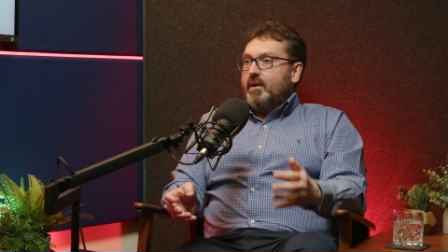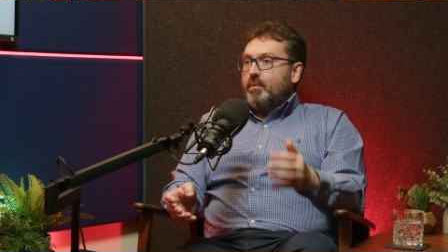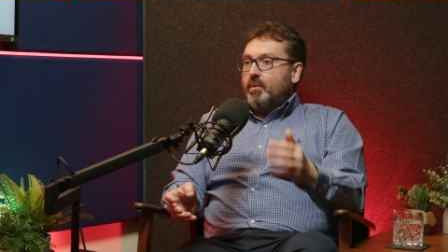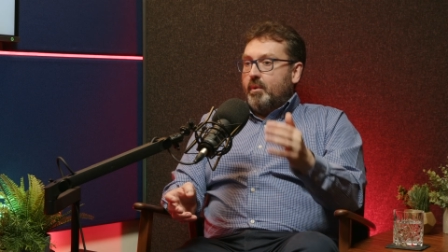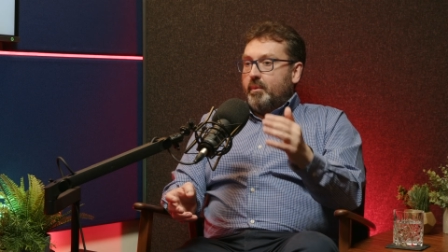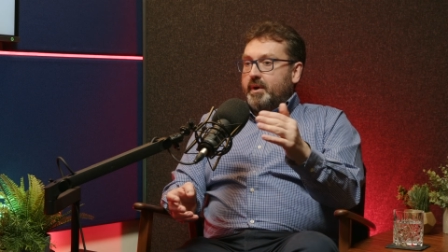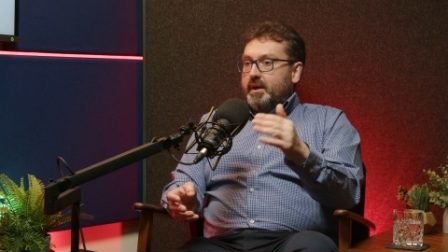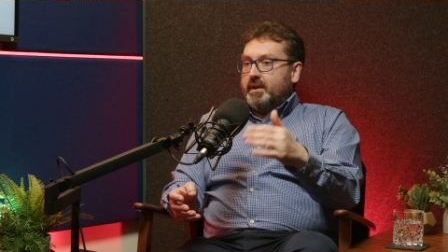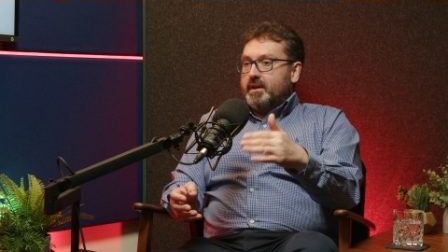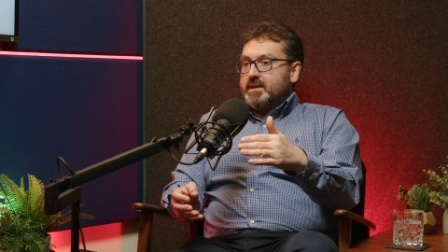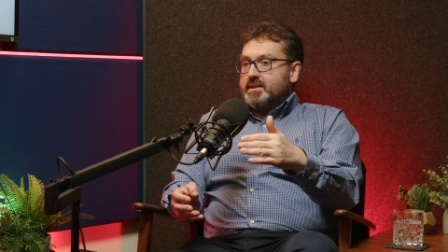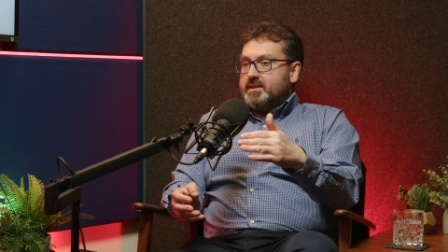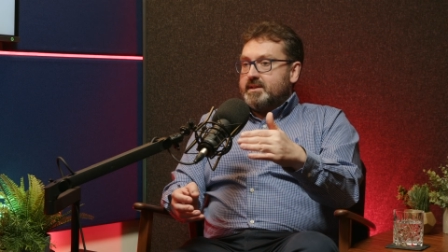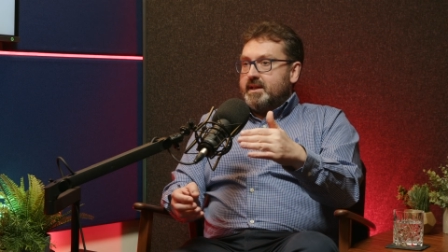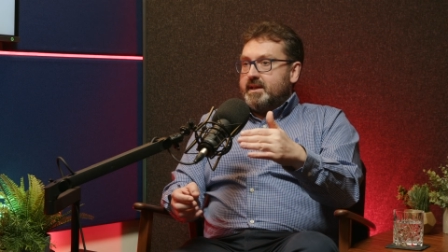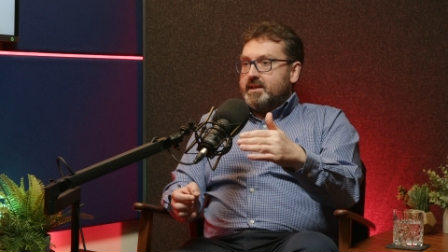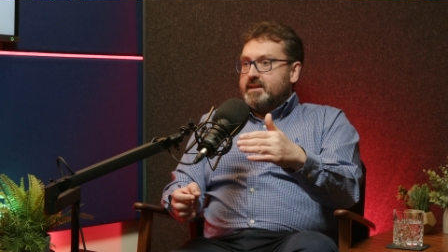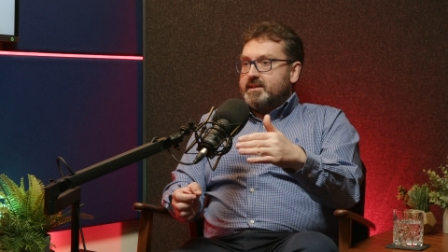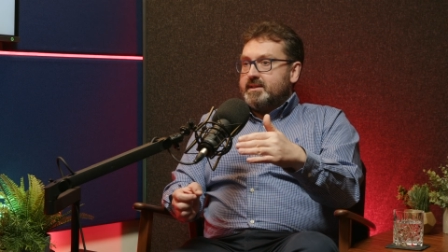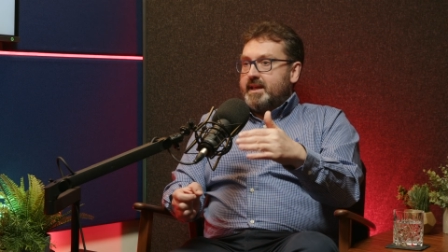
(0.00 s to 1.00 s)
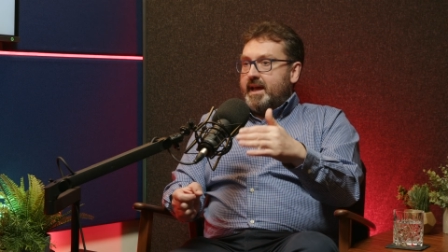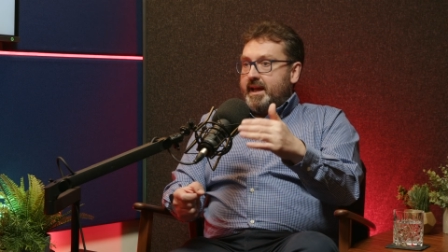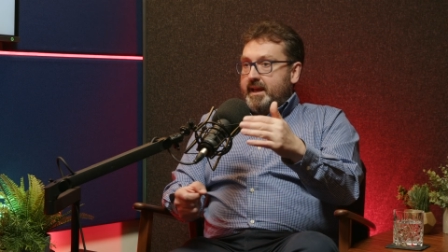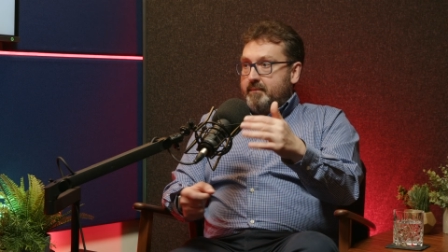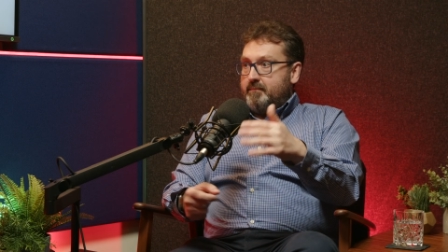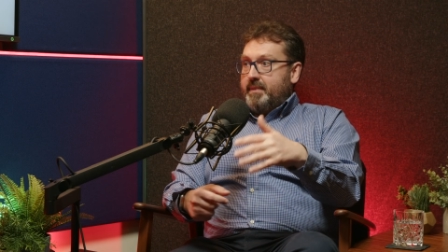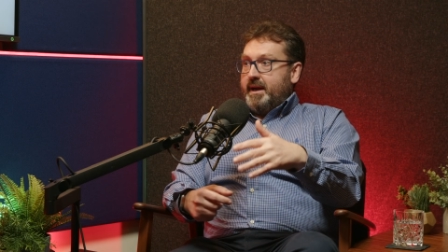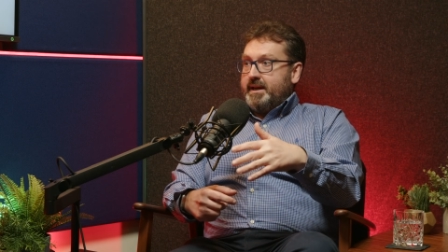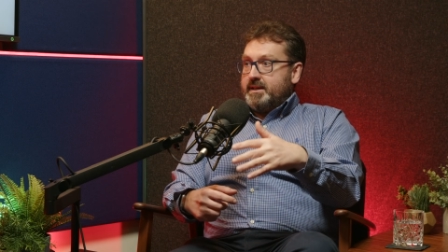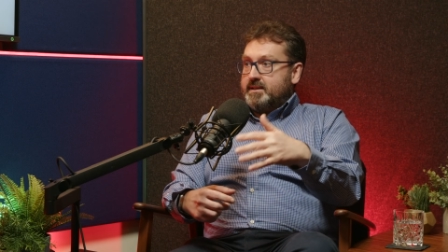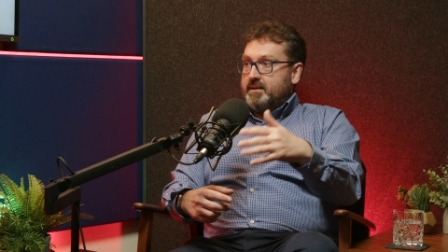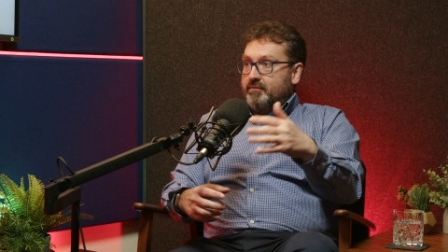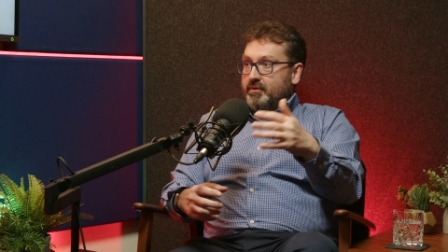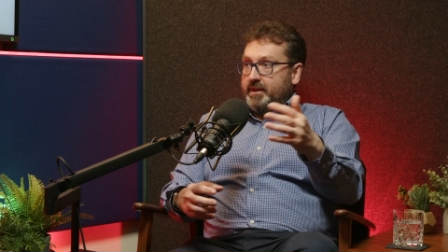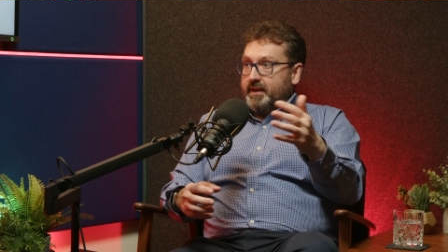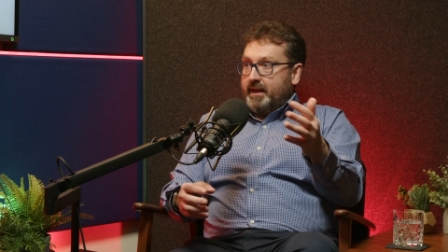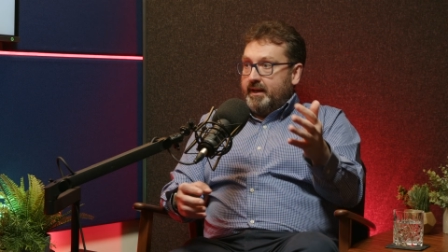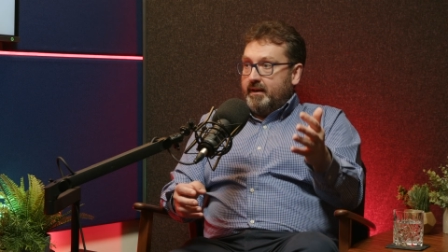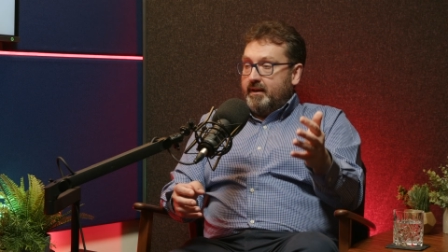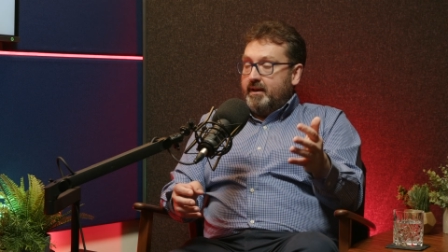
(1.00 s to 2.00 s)
what we're going to see is that impact
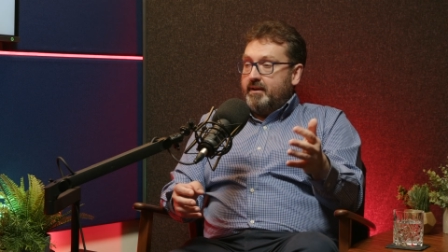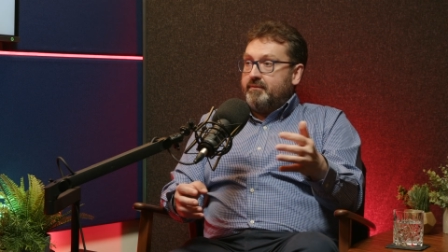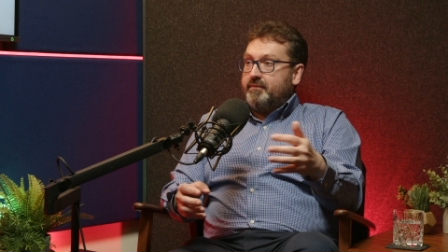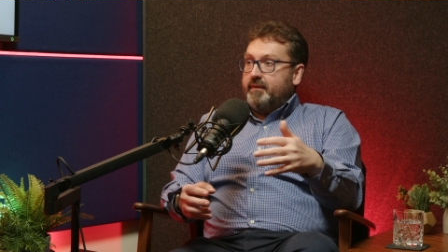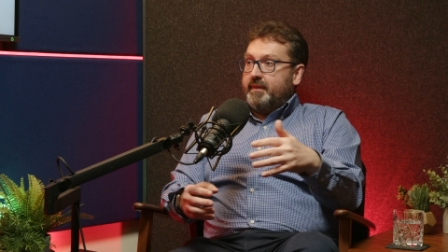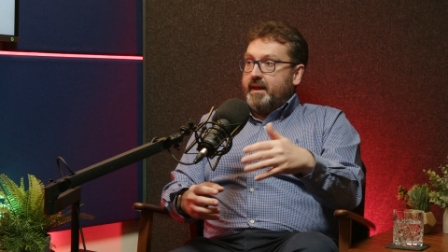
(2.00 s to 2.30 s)
everyday life.